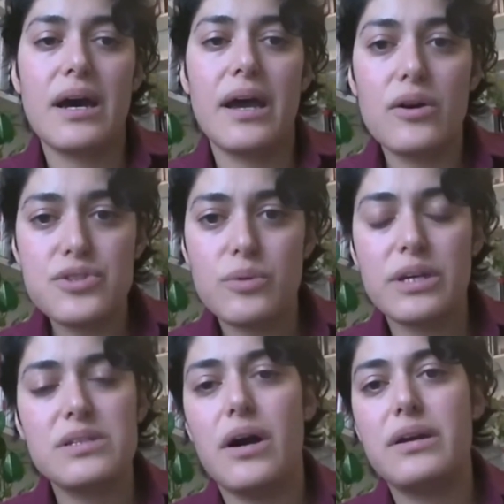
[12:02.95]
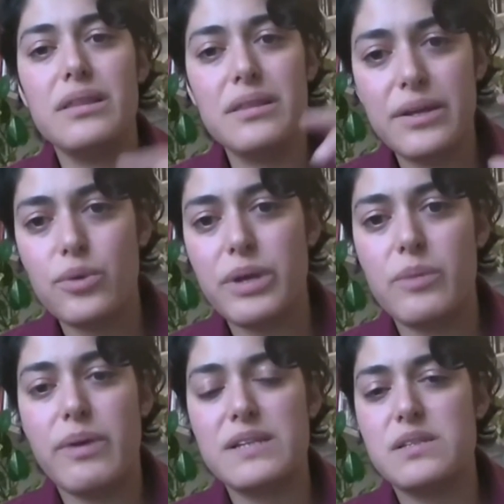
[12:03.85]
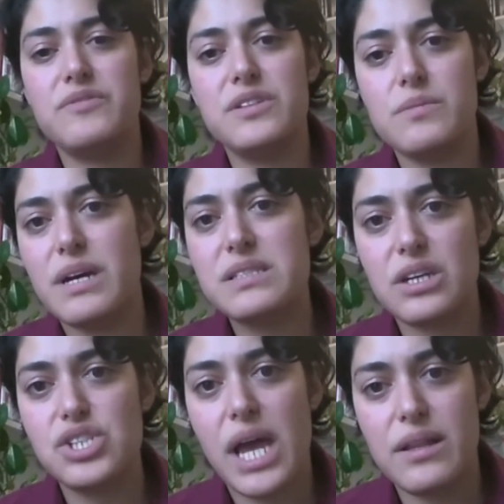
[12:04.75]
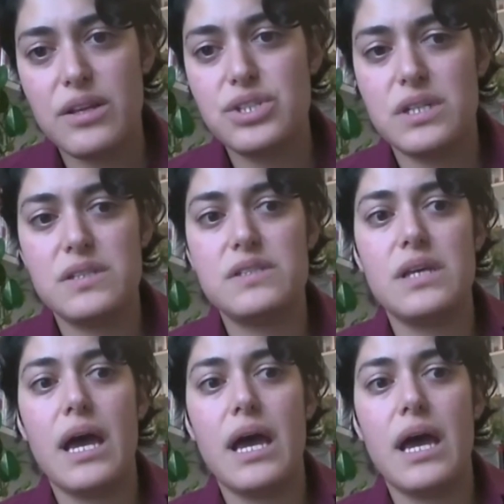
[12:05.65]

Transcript: I also want to talk a little bit about some of the domestic challenges